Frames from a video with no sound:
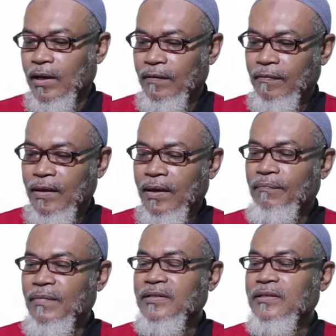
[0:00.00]
And
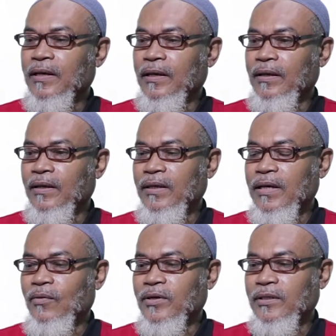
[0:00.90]
then basically
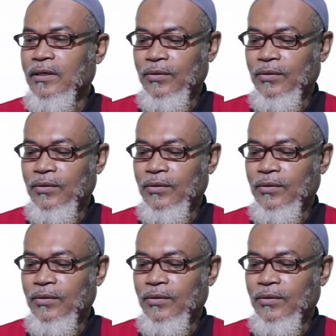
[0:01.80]
here what I'll